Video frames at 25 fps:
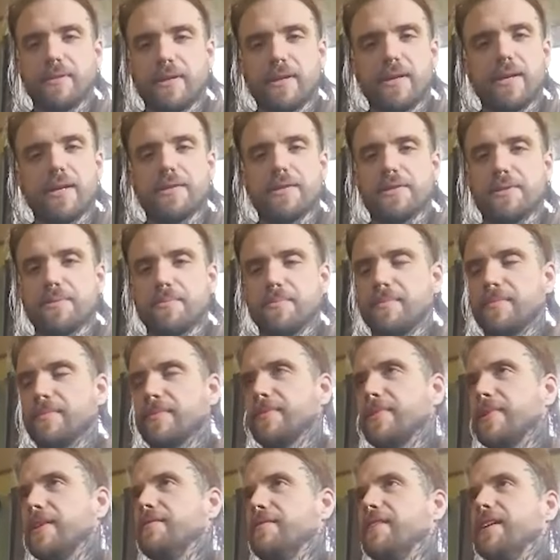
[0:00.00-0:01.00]
Awesome,
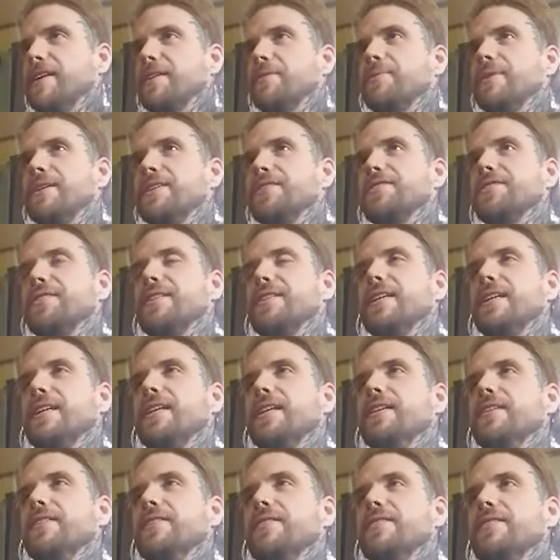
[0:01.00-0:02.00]
love that question.
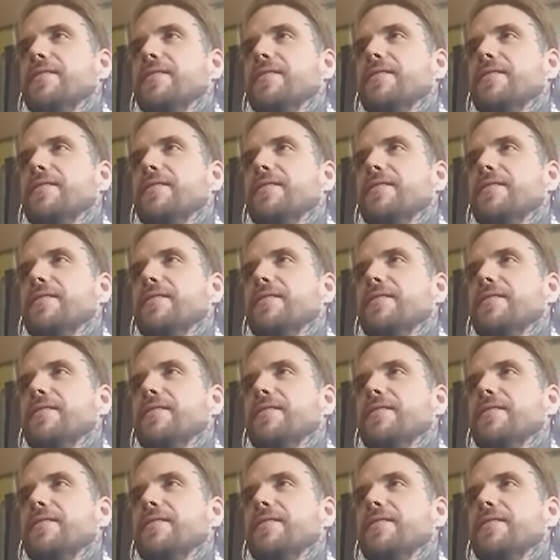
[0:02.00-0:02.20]
Thank you.